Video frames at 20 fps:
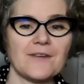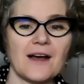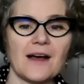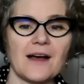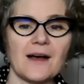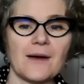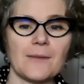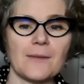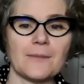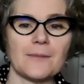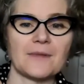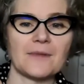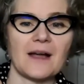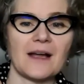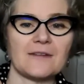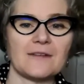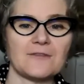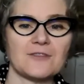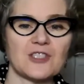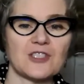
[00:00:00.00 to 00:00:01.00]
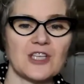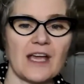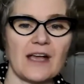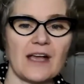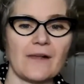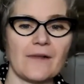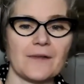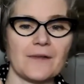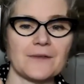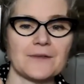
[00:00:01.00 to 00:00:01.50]
kind of
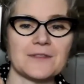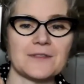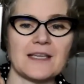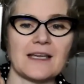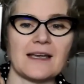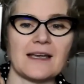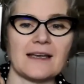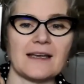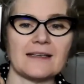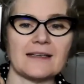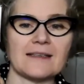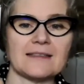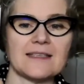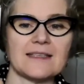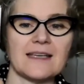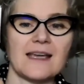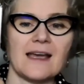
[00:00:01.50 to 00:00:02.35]
shells, and